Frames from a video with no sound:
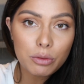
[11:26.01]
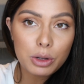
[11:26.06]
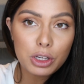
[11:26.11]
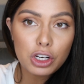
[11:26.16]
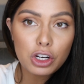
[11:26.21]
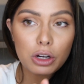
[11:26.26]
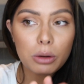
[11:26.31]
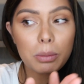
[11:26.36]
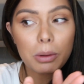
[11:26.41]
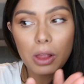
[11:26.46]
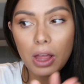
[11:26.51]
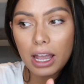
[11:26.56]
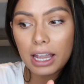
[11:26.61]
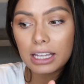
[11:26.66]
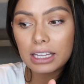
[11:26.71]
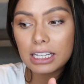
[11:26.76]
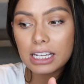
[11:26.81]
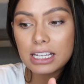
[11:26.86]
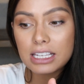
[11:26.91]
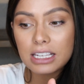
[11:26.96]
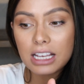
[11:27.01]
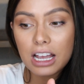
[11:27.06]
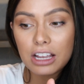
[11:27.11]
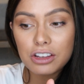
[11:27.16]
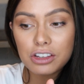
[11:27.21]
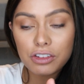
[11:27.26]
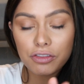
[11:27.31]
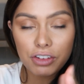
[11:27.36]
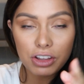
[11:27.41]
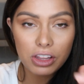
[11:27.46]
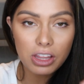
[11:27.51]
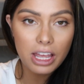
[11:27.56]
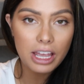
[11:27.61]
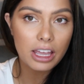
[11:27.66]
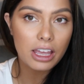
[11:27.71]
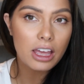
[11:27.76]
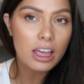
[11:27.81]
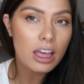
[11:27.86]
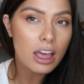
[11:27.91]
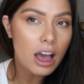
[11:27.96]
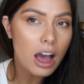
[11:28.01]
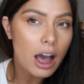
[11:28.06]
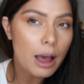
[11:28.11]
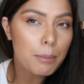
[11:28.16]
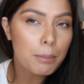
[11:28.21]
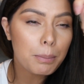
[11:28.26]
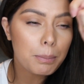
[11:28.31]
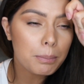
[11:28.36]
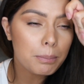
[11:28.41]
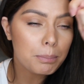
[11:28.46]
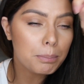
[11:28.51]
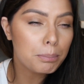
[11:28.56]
When you're applying this, I just feel like I'm